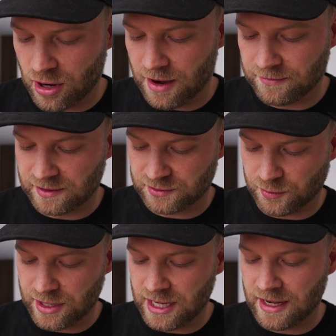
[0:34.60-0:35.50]
of the
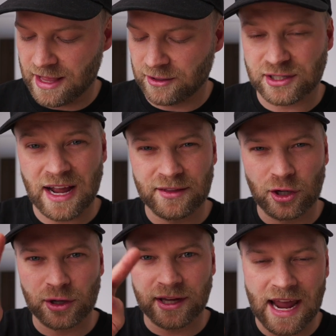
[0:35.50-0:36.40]
screen, and it's gonna have a
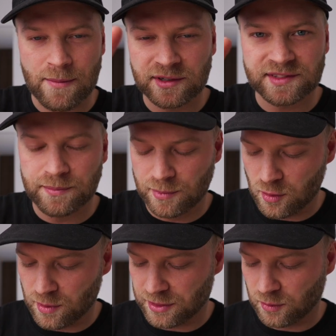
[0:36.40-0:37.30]
little camera
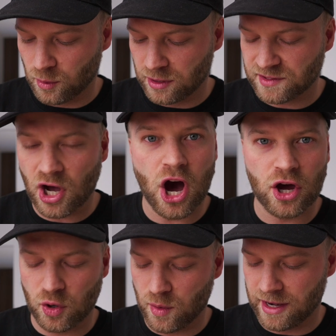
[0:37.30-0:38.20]
symbol with the words
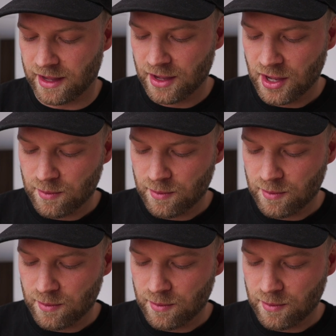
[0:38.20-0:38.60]
auto in it.